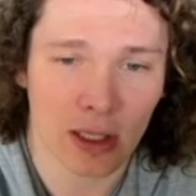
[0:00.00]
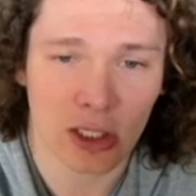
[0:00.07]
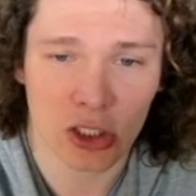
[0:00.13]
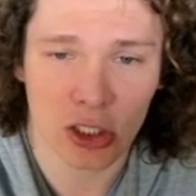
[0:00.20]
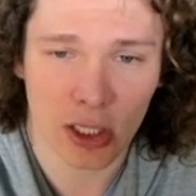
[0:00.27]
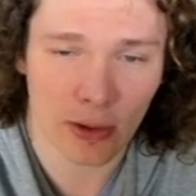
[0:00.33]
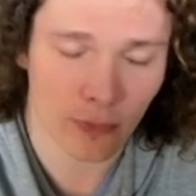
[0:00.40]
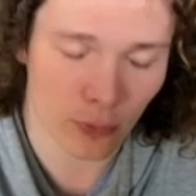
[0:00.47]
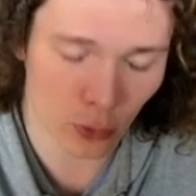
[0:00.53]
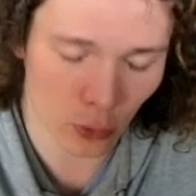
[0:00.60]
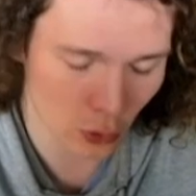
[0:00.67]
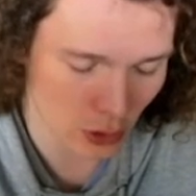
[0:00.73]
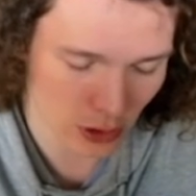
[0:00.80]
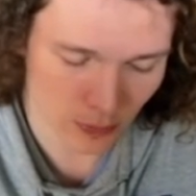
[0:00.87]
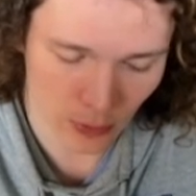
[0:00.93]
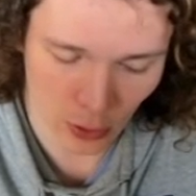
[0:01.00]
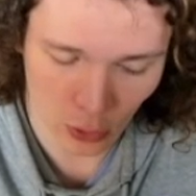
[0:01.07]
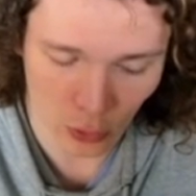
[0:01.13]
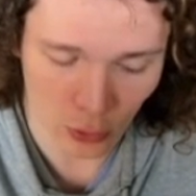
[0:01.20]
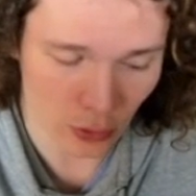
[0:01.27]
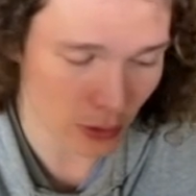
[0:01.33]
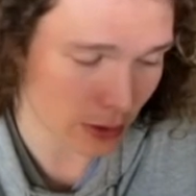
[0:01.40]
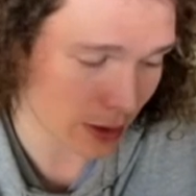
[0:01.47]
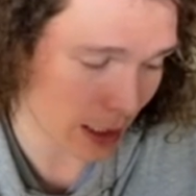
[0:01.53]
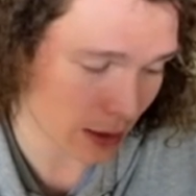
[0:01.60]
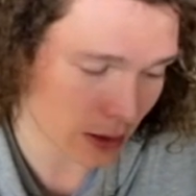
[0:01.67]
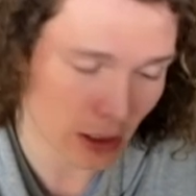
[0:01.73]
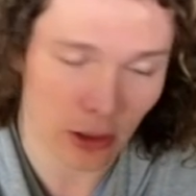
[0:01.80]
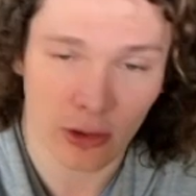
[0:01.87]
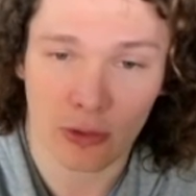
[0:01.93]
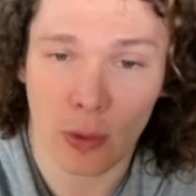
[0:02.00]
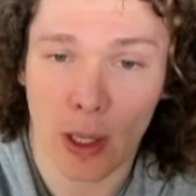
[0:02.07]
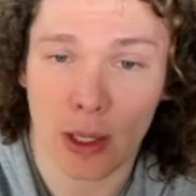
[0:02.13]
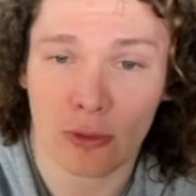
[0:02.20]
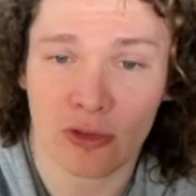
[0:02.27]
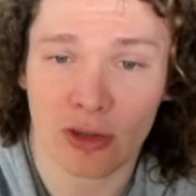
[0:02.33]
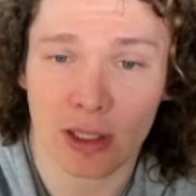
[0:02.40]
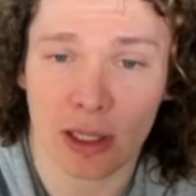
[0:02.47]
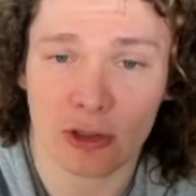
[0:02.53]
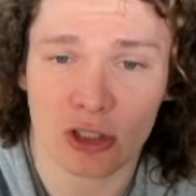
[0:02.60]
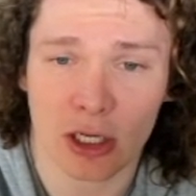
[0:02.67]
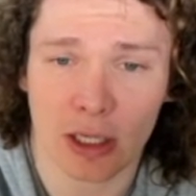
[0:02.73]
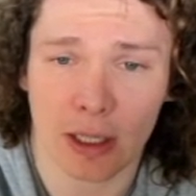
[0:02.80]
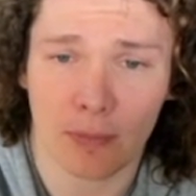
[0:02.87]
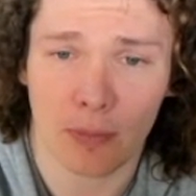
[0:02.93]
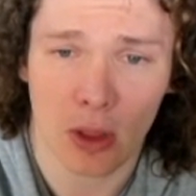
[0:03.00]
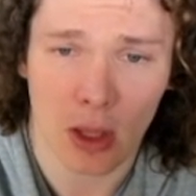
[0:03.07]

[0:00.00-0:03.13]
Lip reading: Sheer Force because that's the only way to really run it.